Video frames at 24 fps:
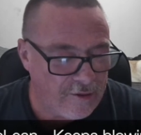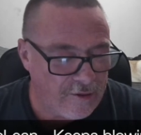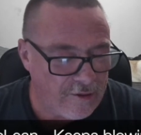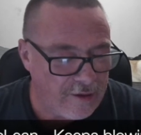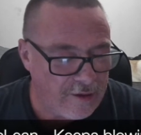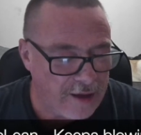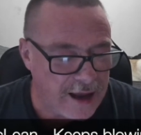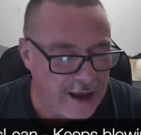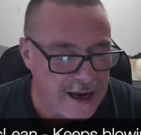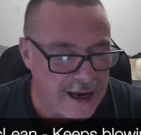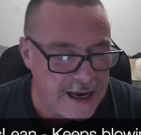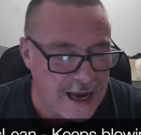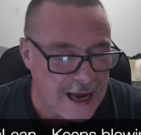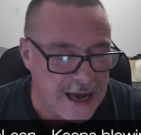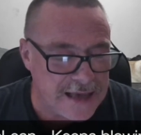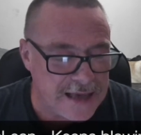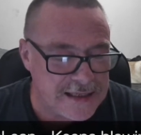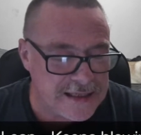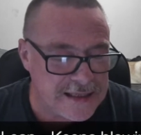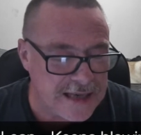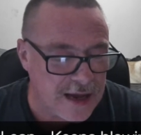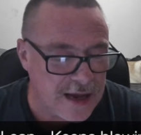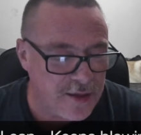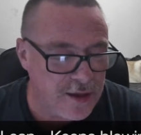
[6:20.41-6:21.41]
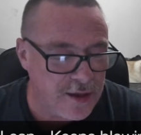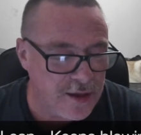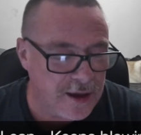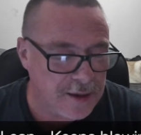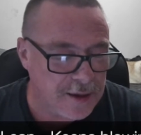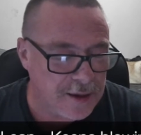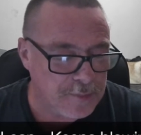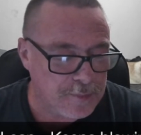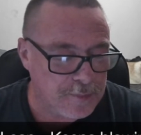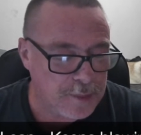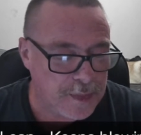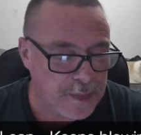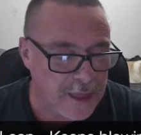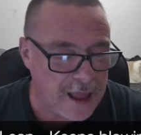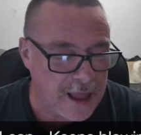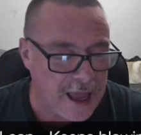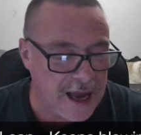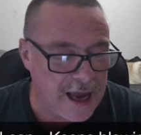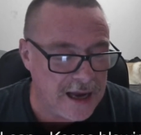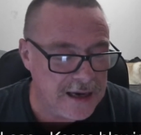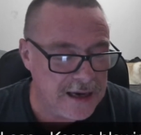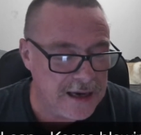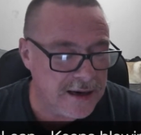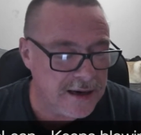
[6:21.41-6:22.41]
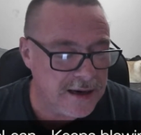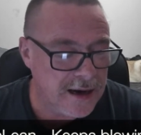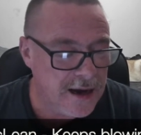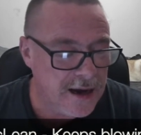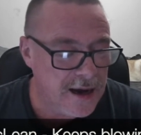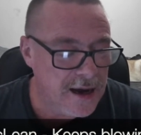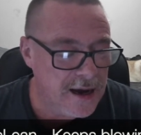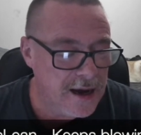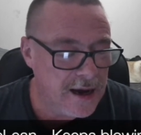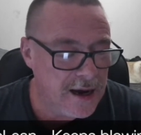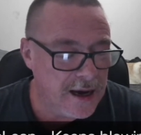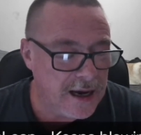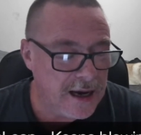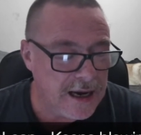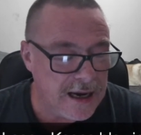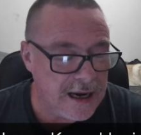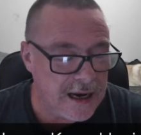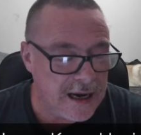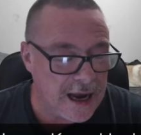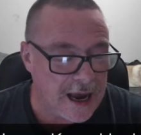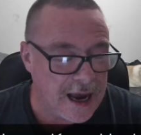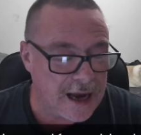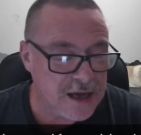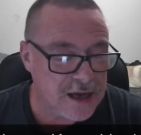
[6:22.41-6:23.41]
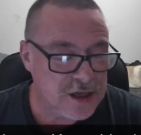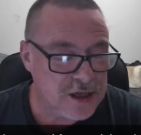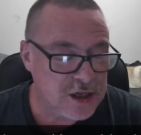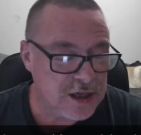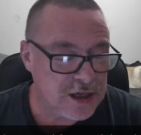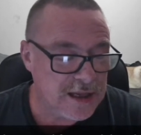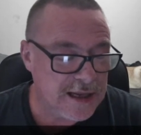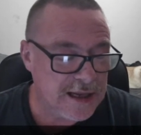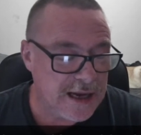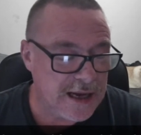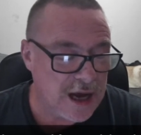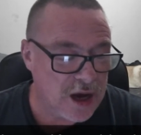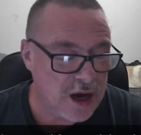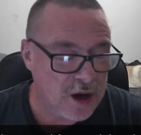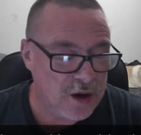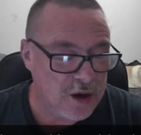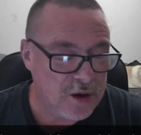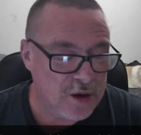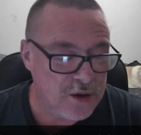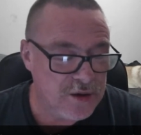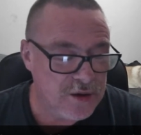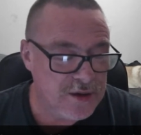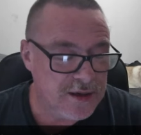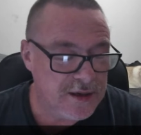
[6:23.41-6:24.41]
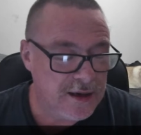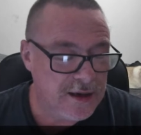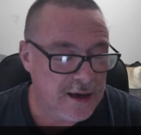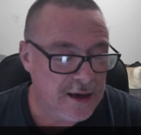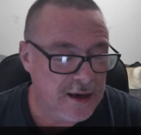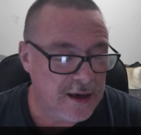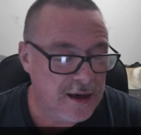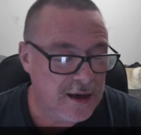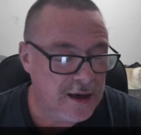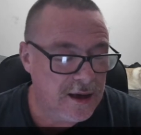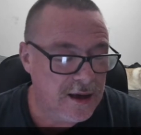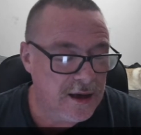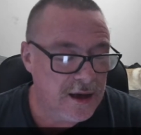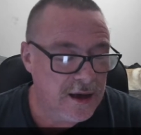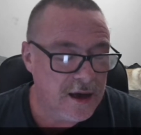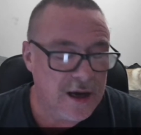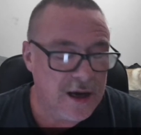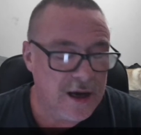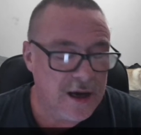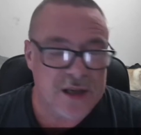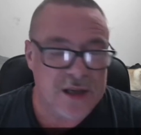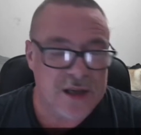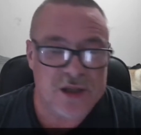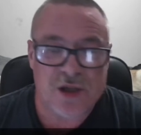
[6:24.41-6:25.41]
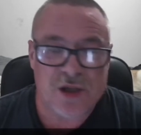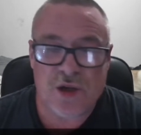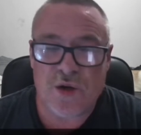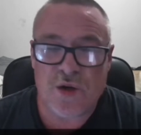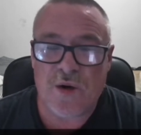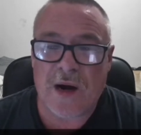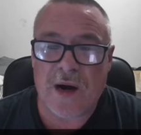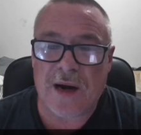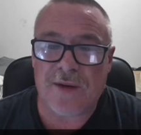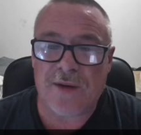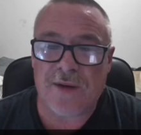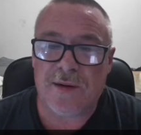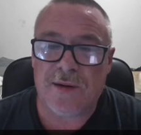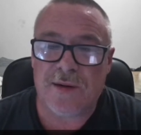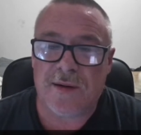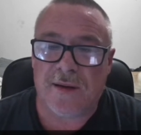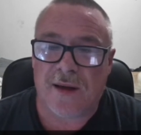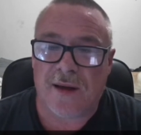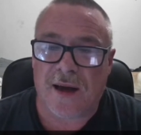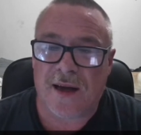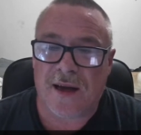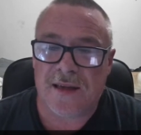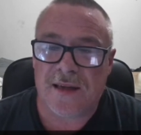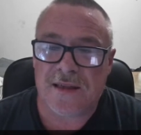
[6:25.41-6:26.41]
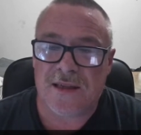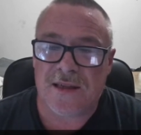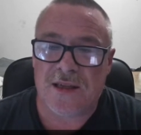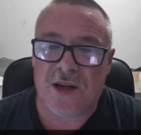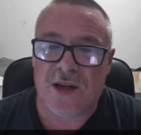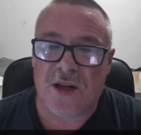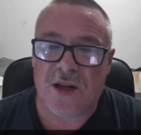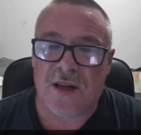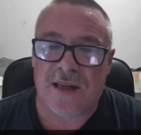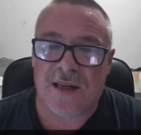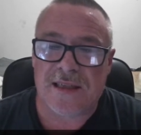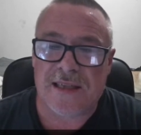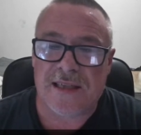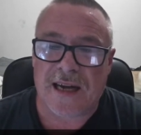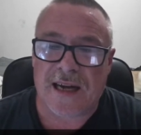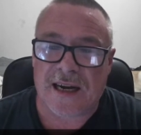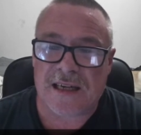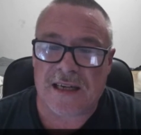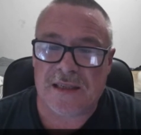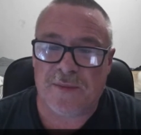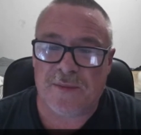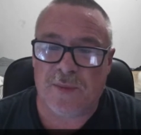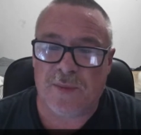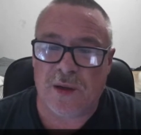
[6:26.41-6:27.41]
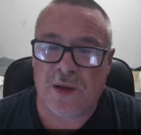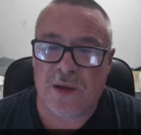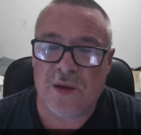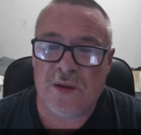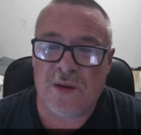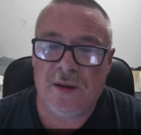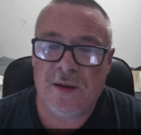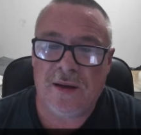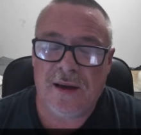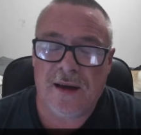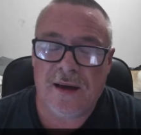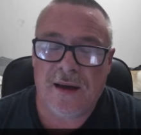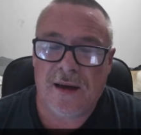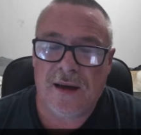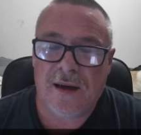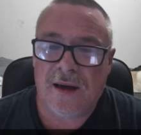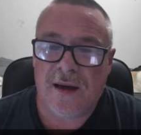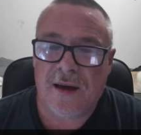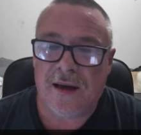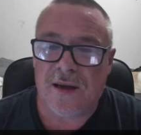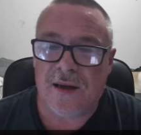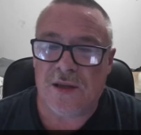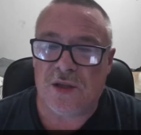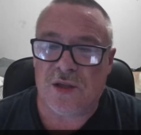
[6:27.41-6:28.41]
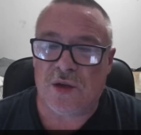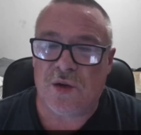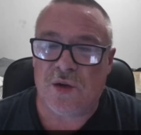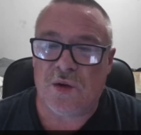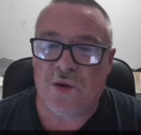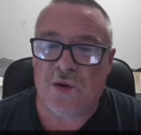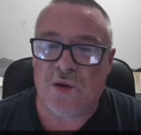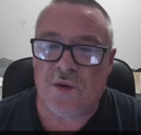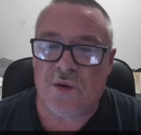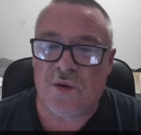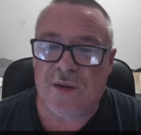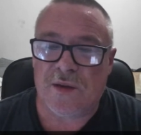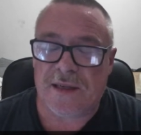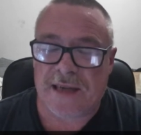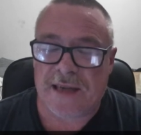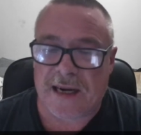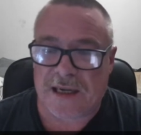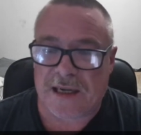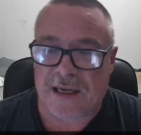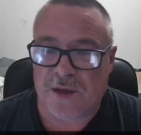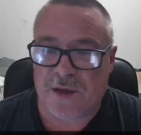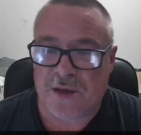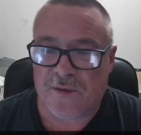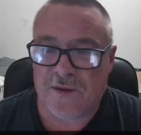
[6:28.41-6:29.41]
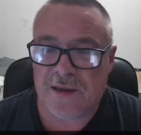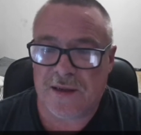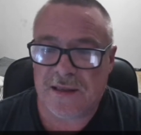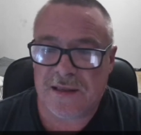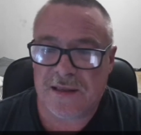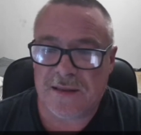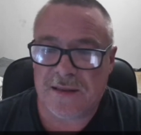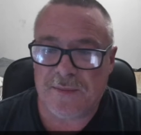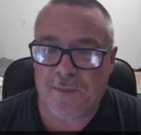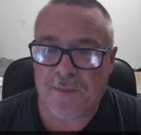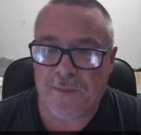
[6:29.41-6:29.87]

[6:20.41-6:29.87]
he has nothing, and he actually owed a $200,000 tax bill to the tax office,